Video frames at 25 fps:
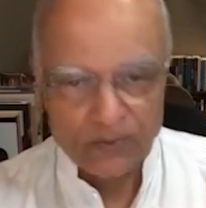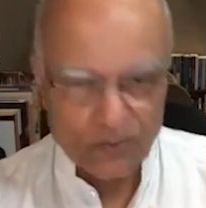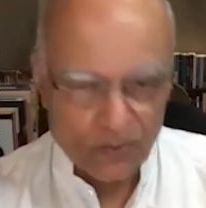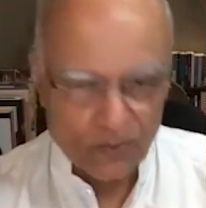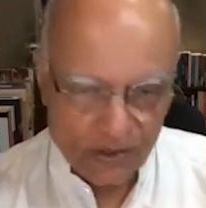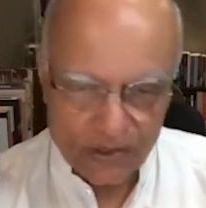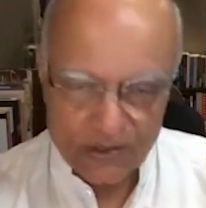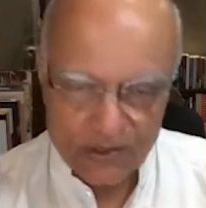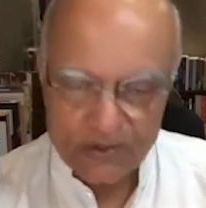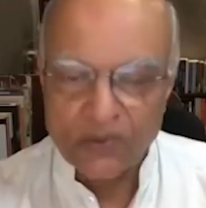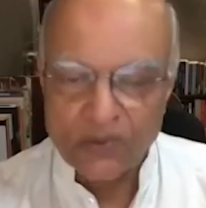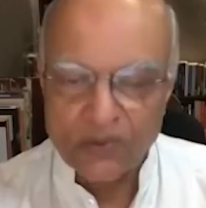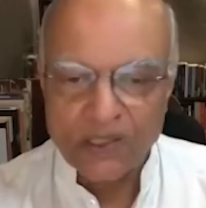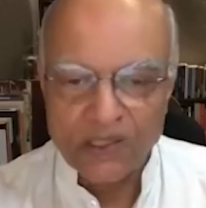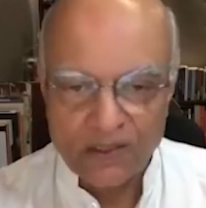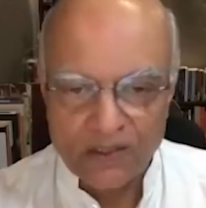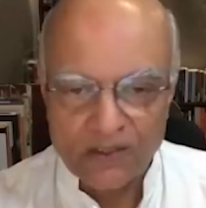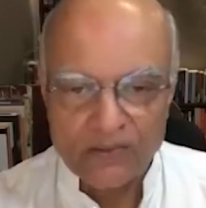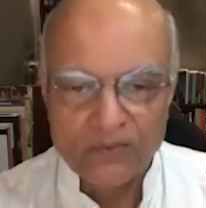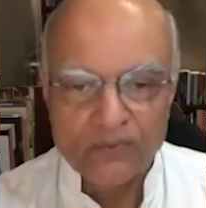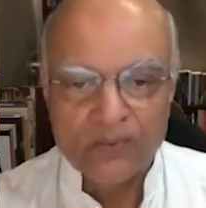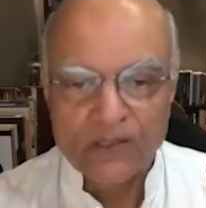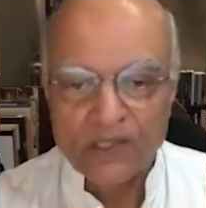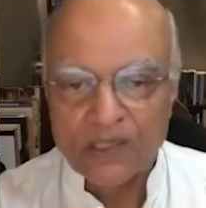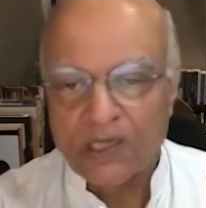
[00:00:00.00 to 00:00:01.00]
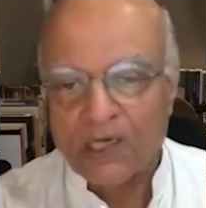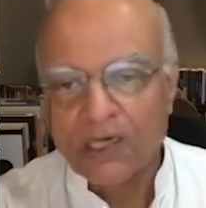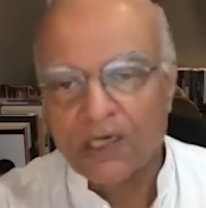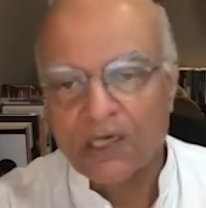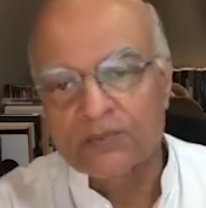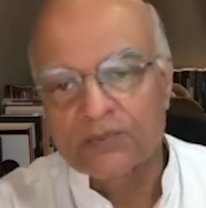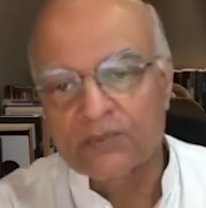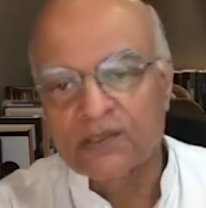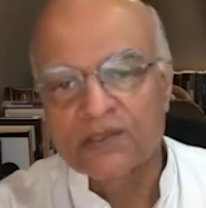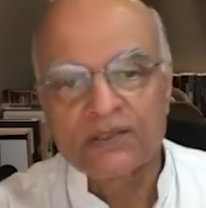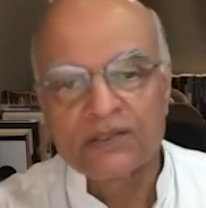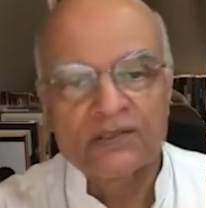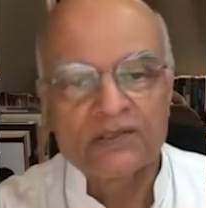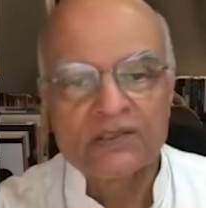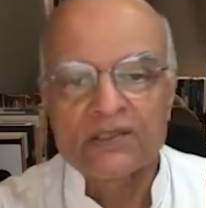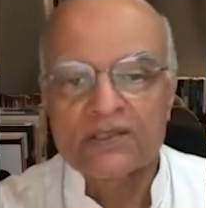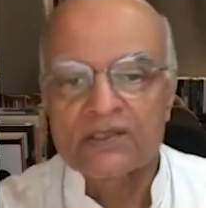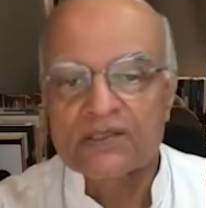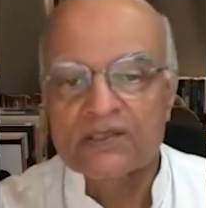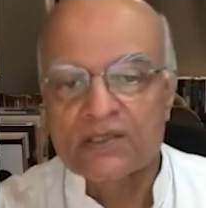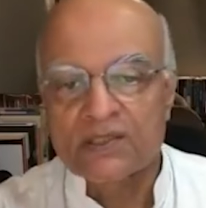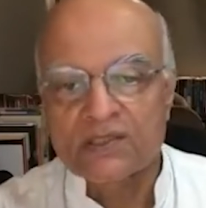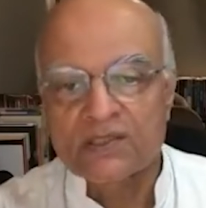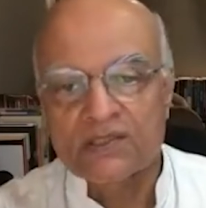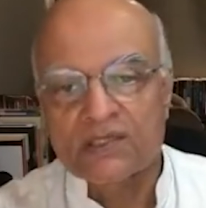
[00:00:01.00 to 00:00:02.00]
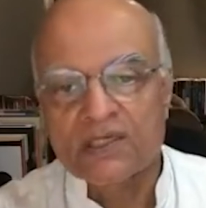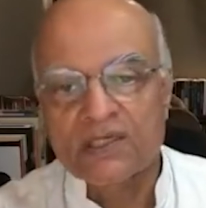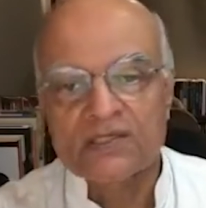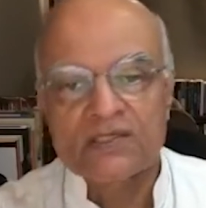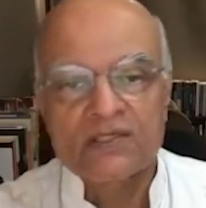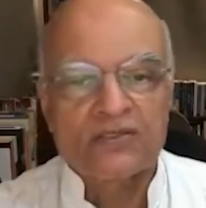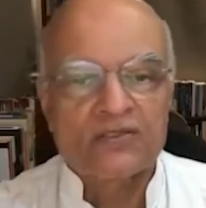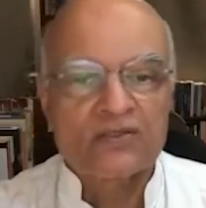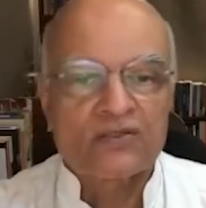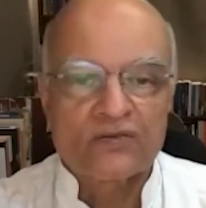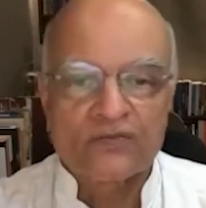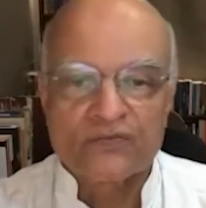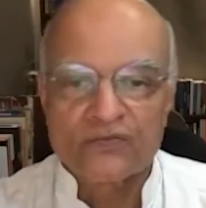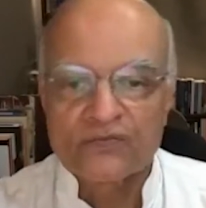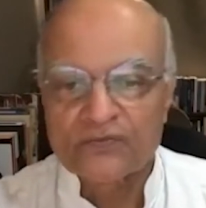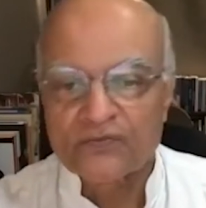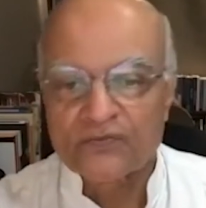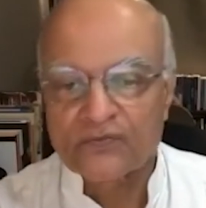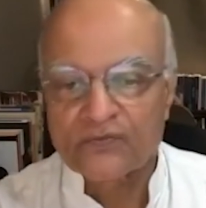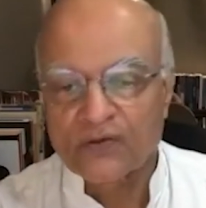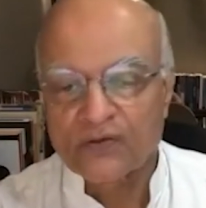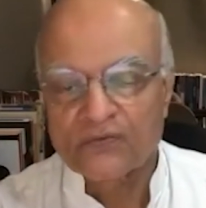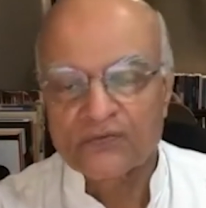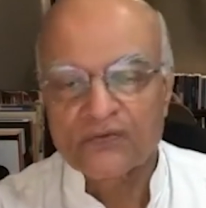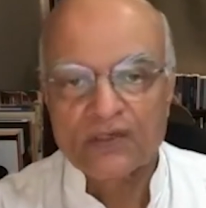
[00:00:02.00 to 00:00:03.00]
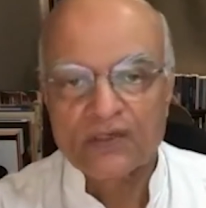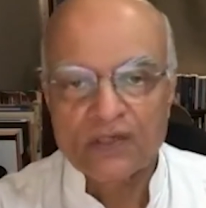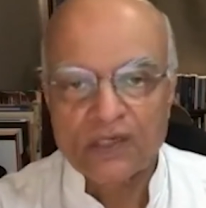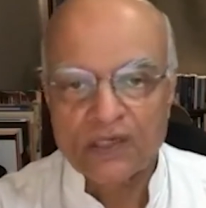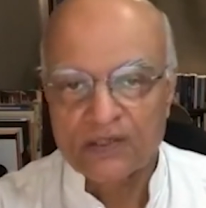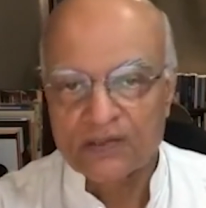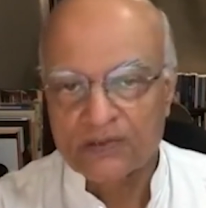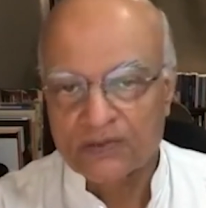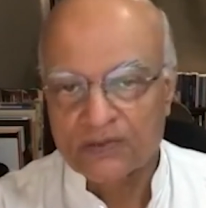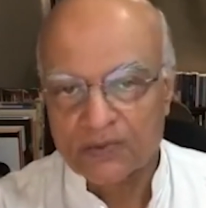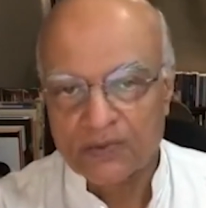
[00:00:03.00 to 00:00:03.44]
which is why we can't be just successors of the Raj.